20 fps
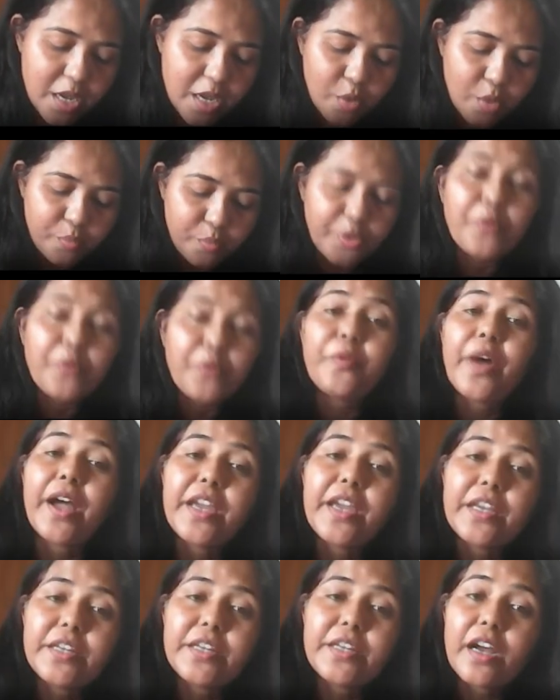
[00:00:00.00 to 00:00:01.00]

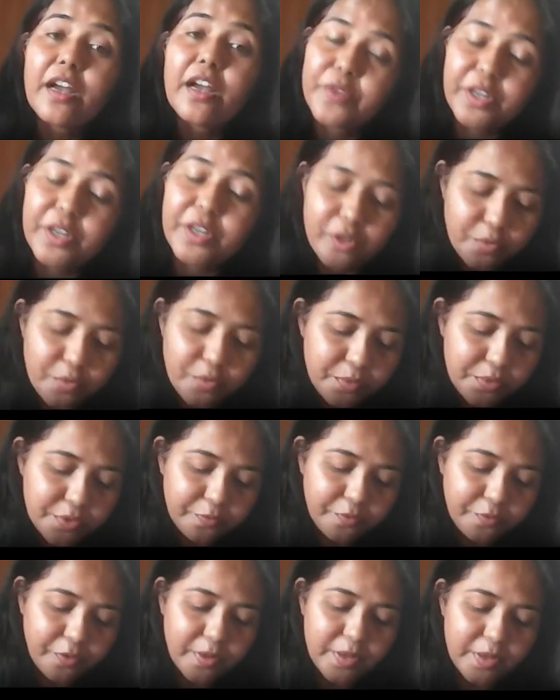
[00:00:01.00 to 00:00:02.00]
provide avenues
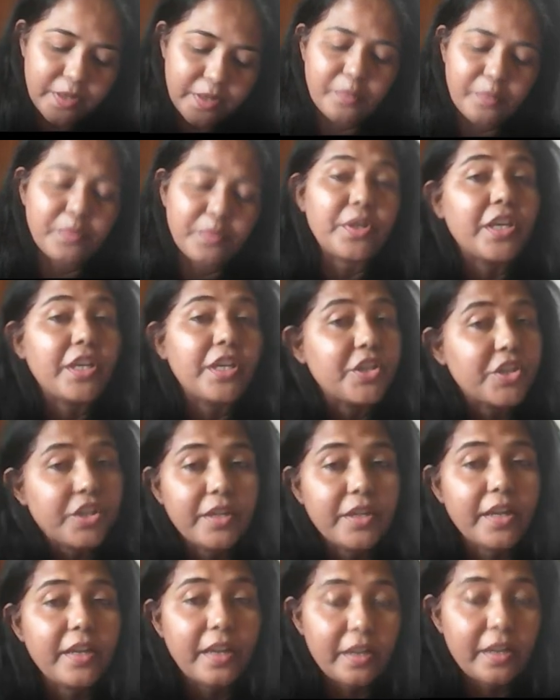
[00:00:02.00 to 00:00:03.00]
for communication
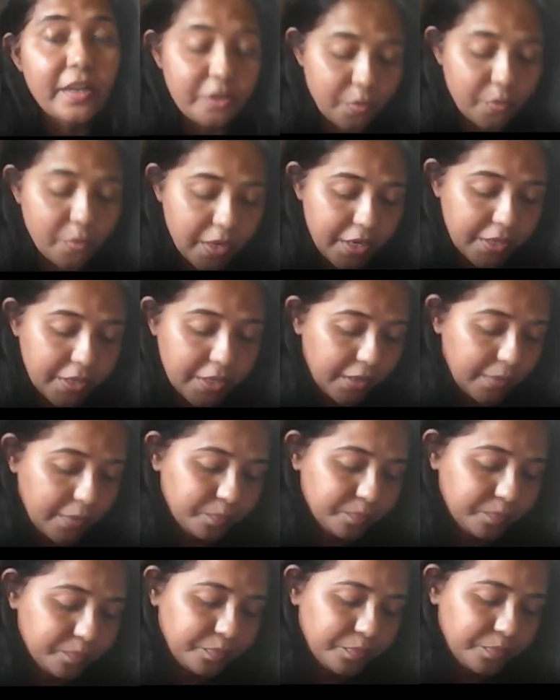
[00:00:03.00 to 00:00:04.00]
and inquiry,
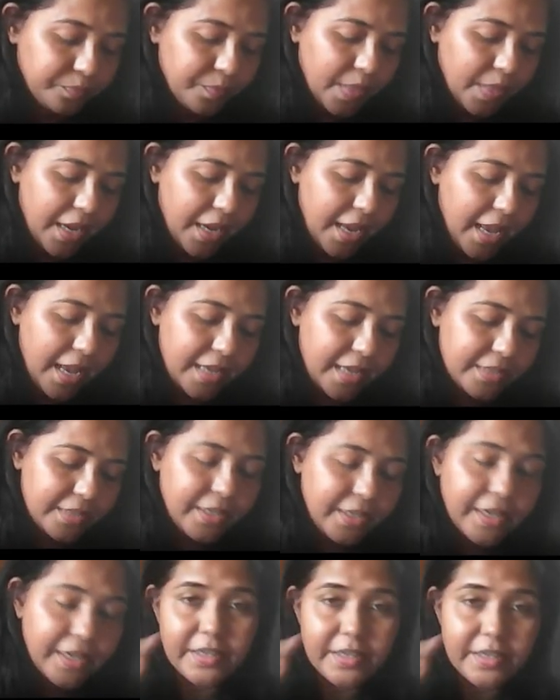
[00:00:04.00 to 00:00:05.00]
as
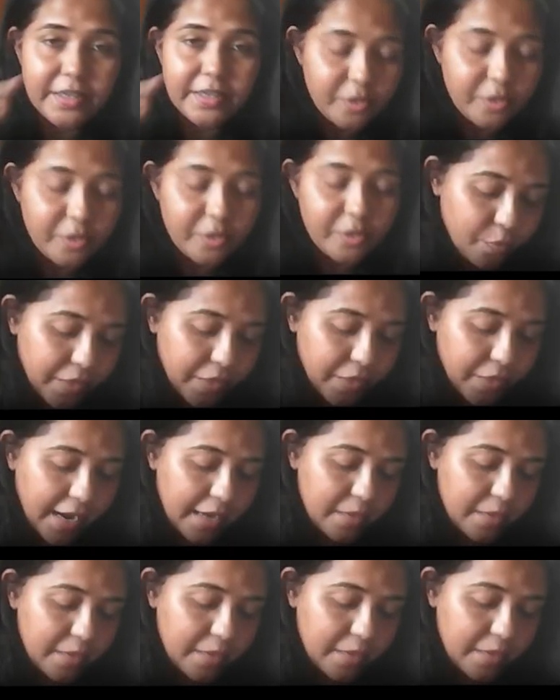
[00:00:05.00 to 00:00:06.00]
there is an
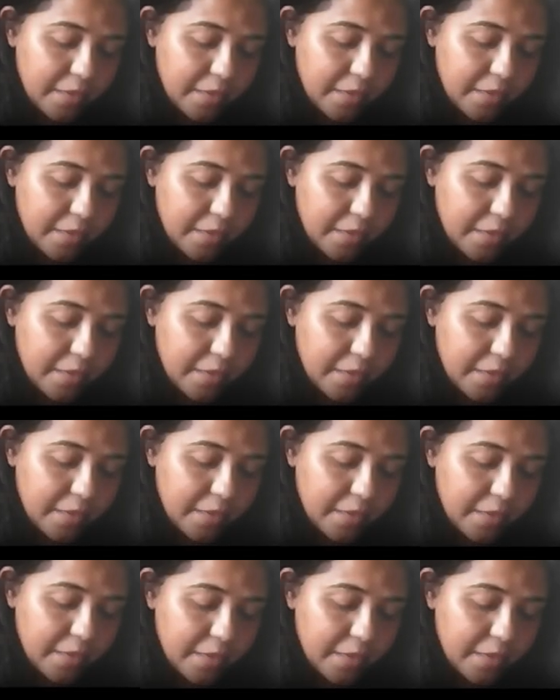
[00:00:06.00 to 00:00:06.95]
overlap in art science